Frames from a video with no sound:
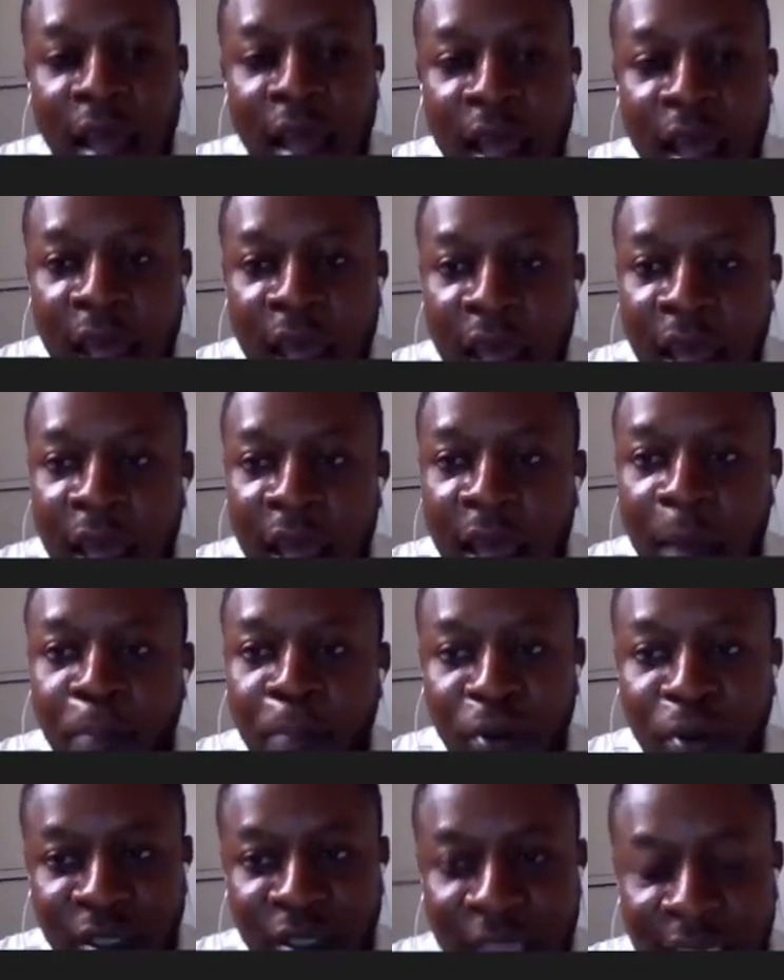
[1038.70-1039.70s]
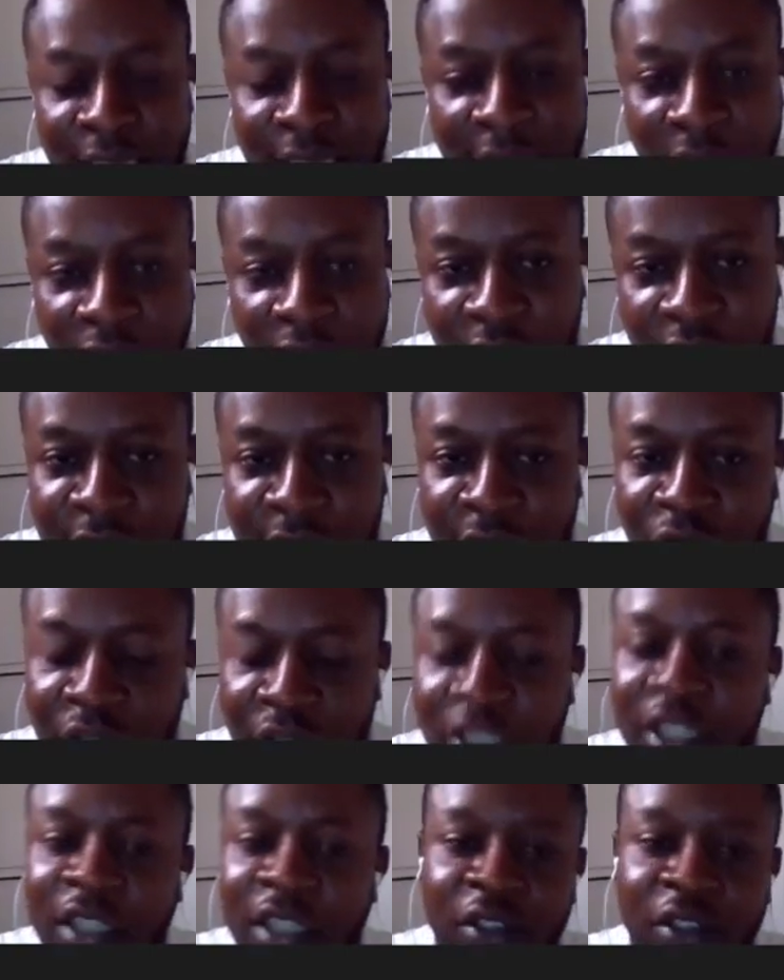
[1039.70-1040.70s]
projected coordinate,
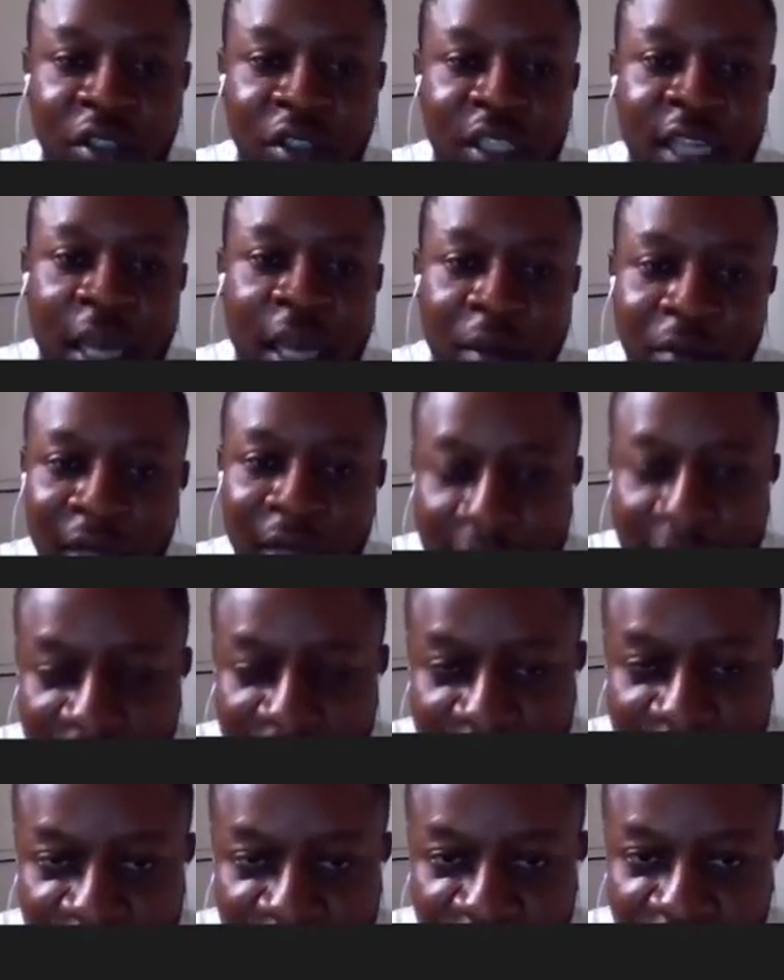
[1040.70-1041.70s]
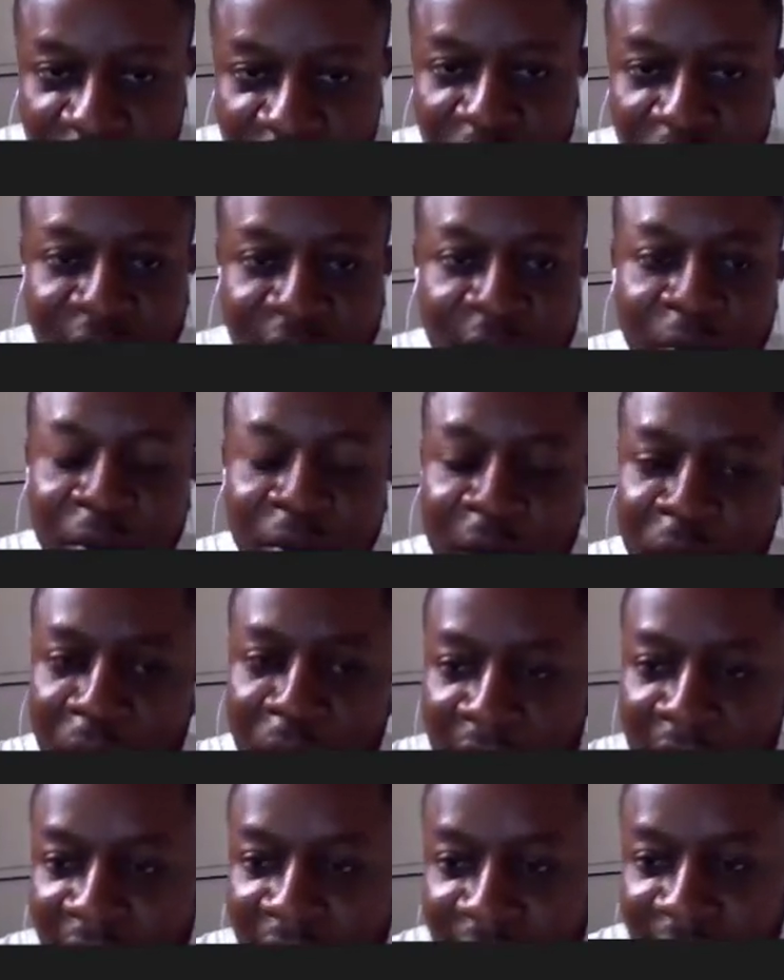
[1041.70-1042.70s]
which is UTME 32, possibly
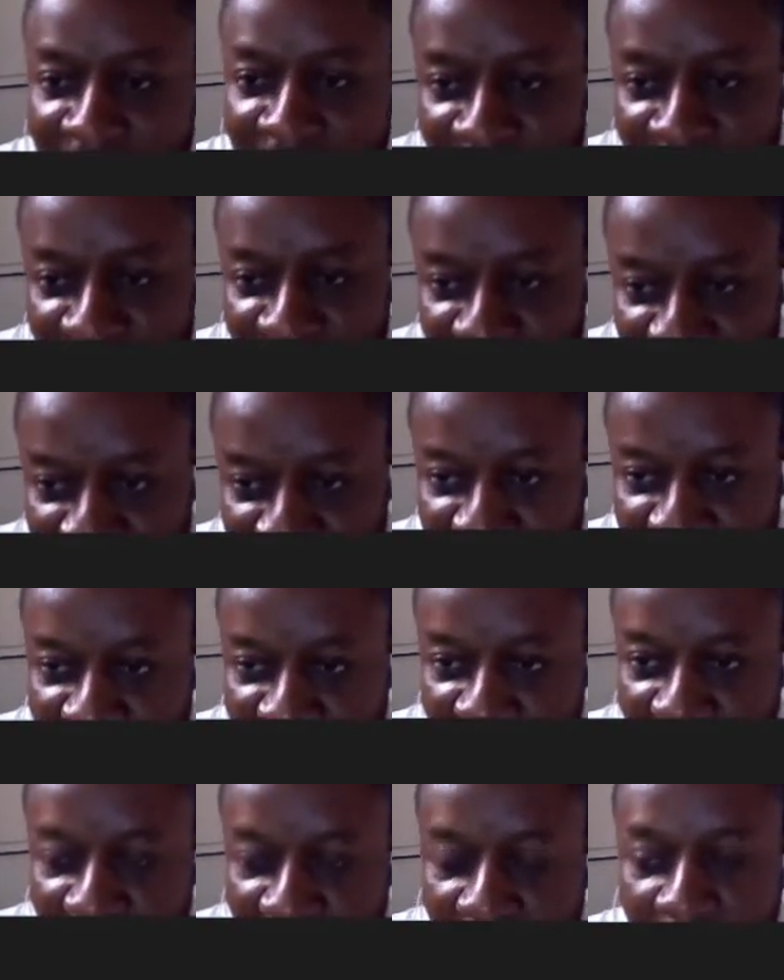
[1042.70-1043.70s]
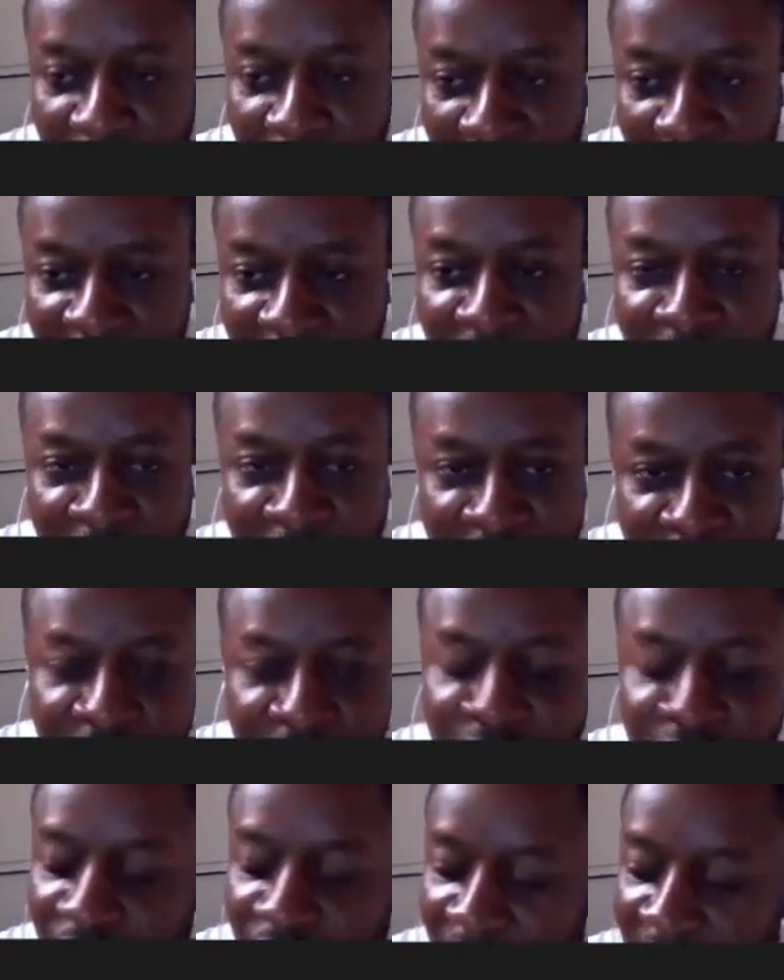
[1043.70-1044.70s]
MENA 32. I'm making
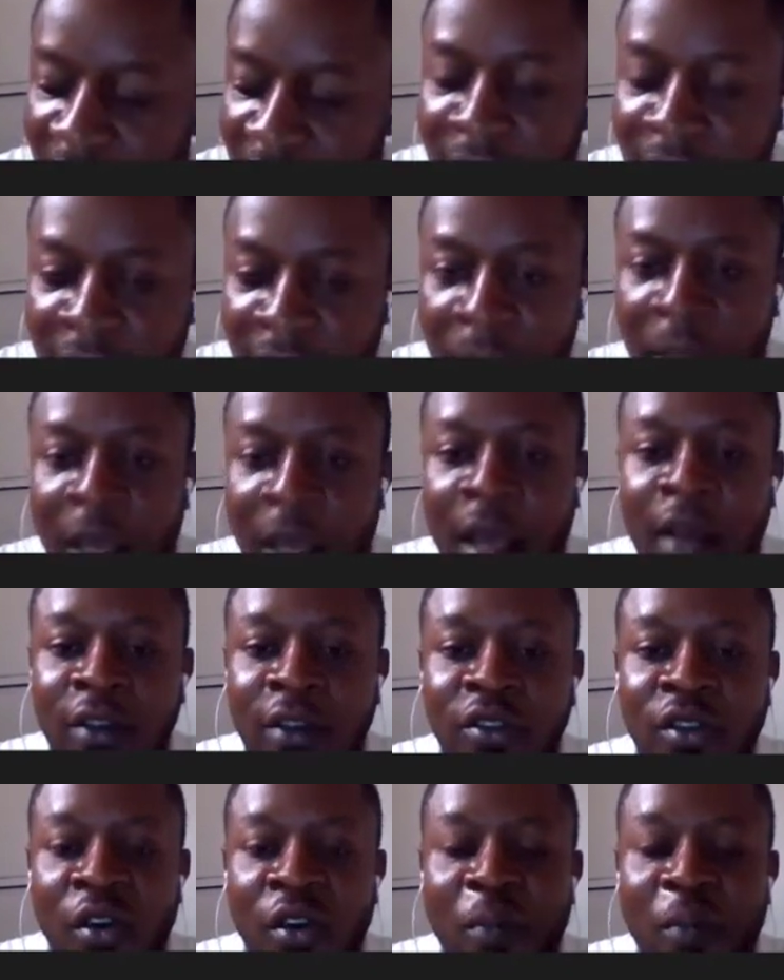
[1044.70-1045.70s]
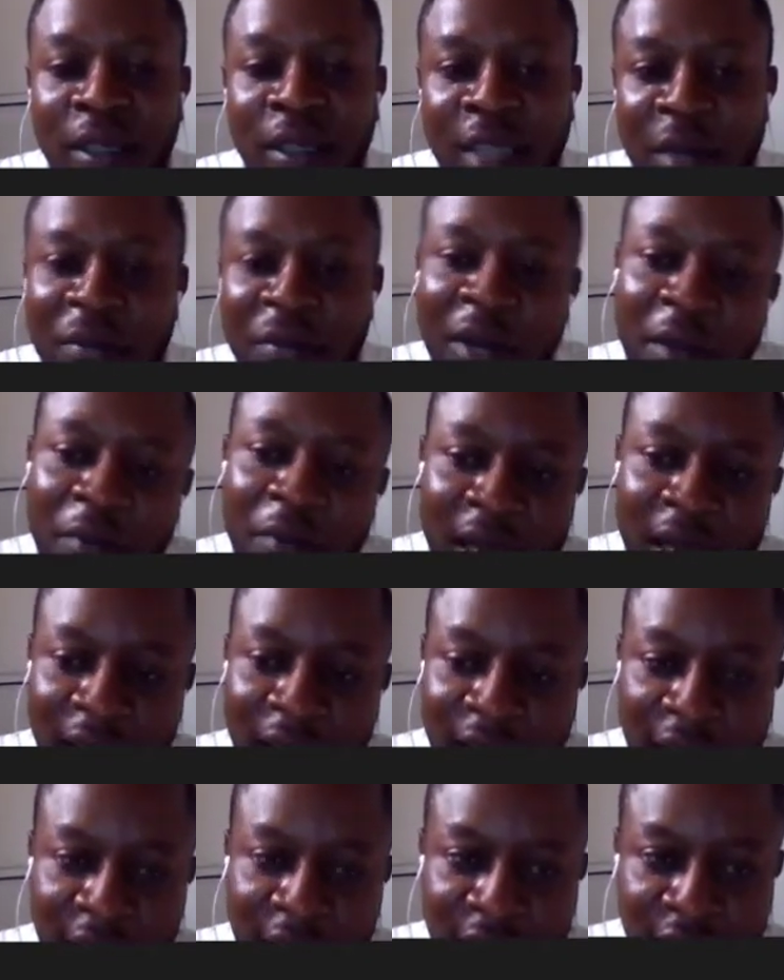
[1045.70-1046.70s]
reference to Cardinal. So possibly MENA
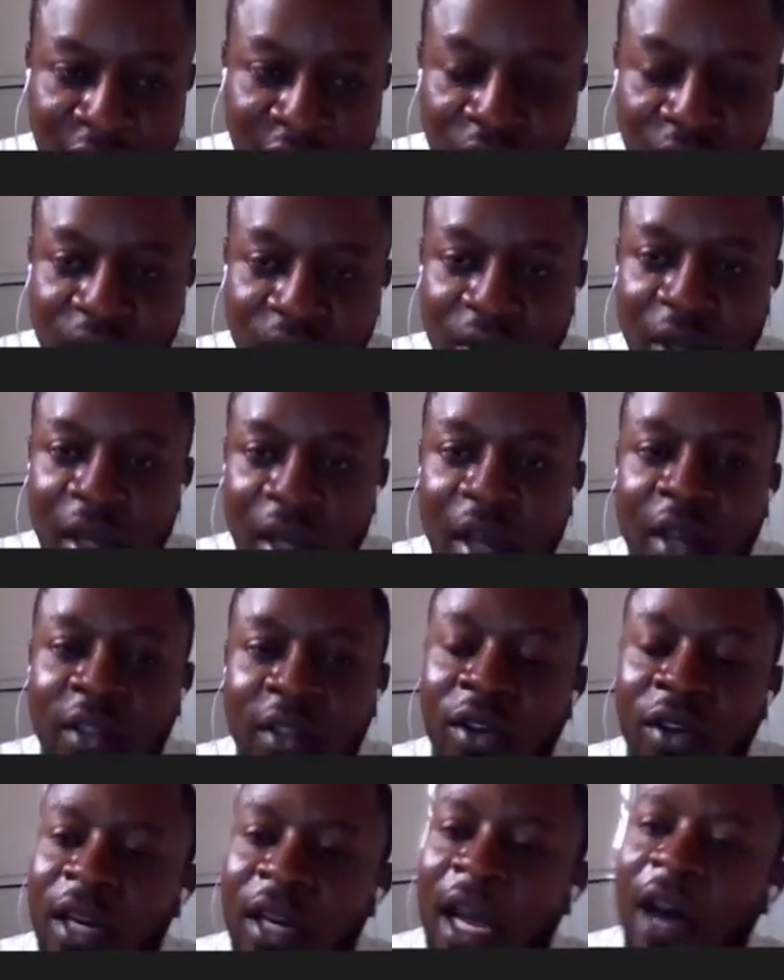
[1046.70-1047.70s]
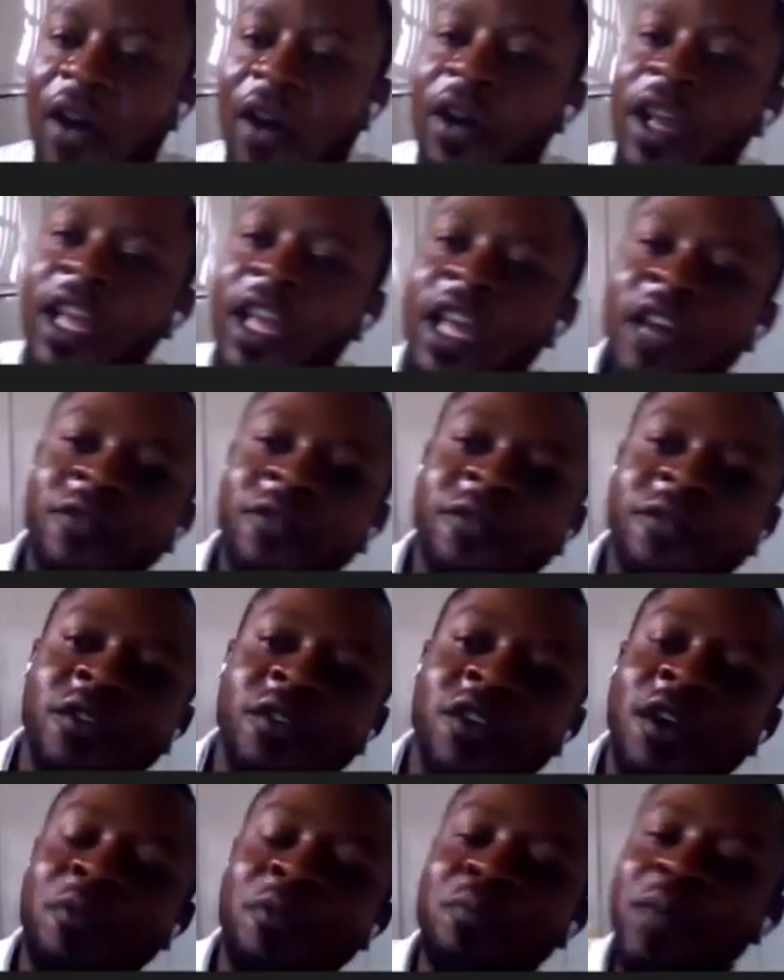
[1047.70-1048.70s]
32. So now if
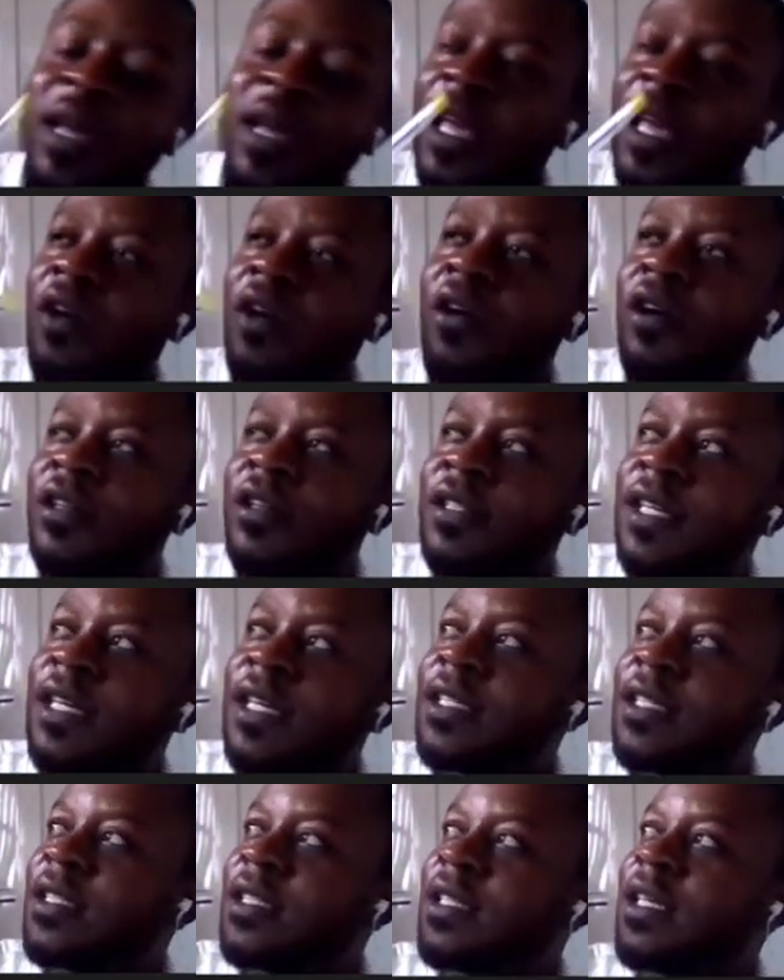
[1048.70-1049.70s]
you pick a coordinate